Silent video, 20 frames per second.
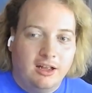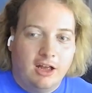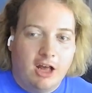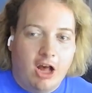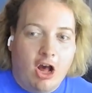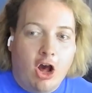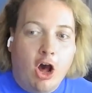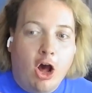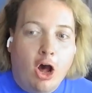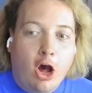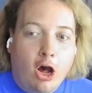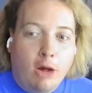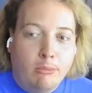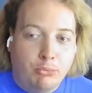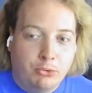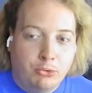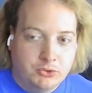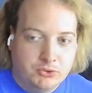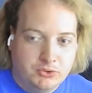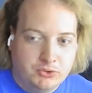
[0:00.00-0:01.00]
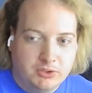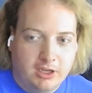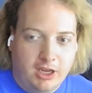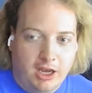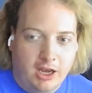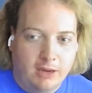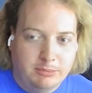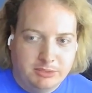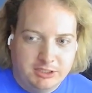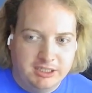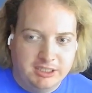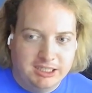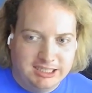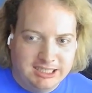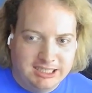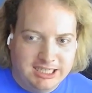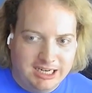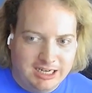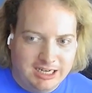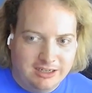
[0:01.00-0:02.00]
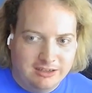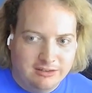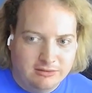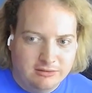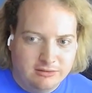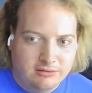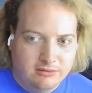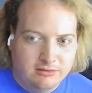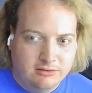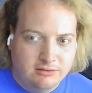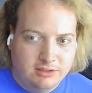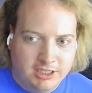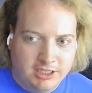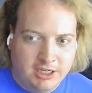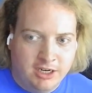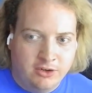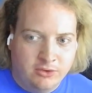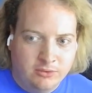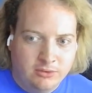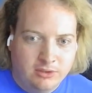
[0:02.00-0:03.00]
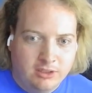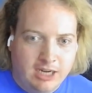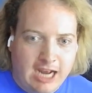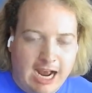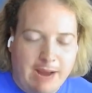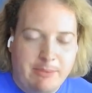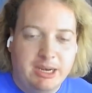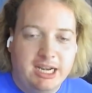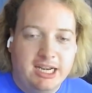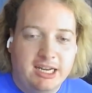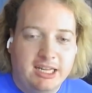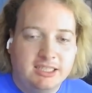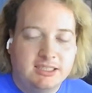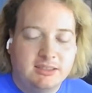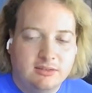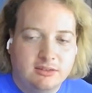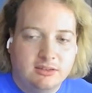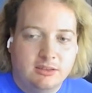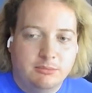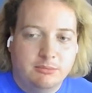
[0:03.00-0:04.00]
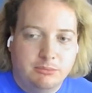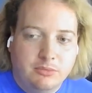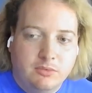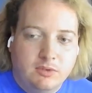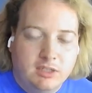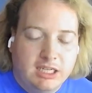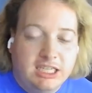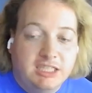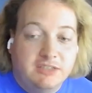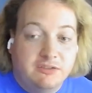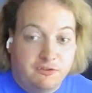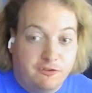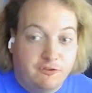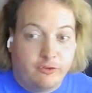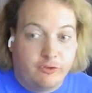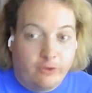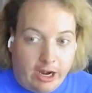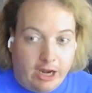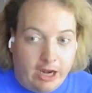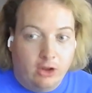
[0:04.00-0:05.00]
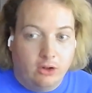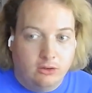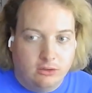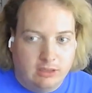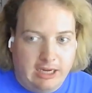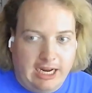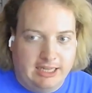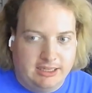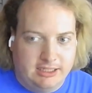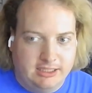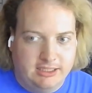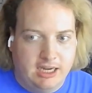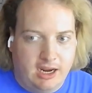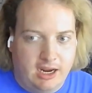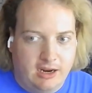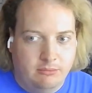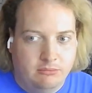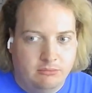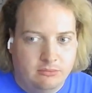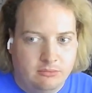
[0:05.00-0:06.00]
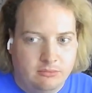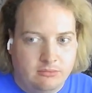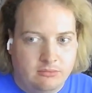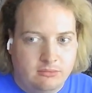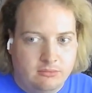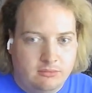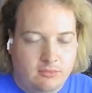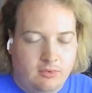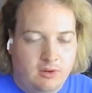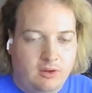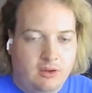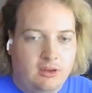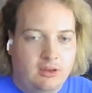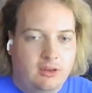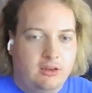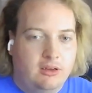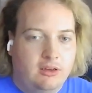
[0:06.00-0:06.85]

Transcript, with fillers: hobbles up to the tee, you know. I mean this the he's frail at the time. Yeah